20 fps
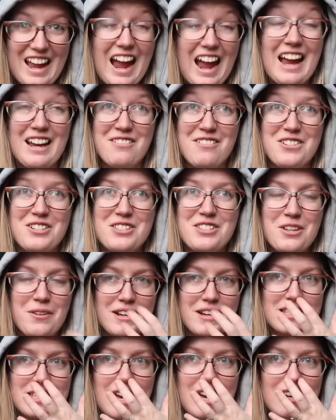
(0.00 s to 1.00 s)
and I'm just so
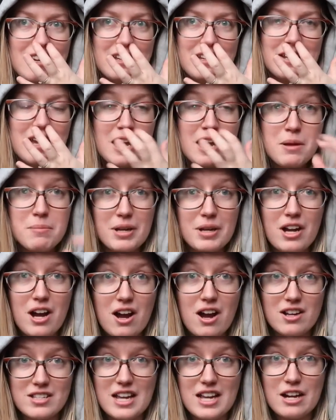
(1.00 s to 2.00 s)
excited
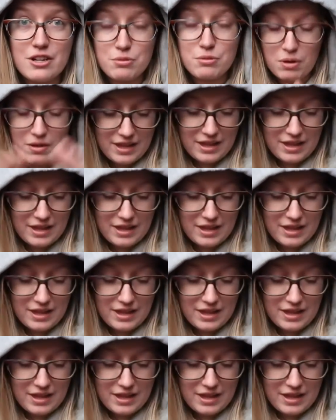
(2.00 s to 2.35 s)
because I just want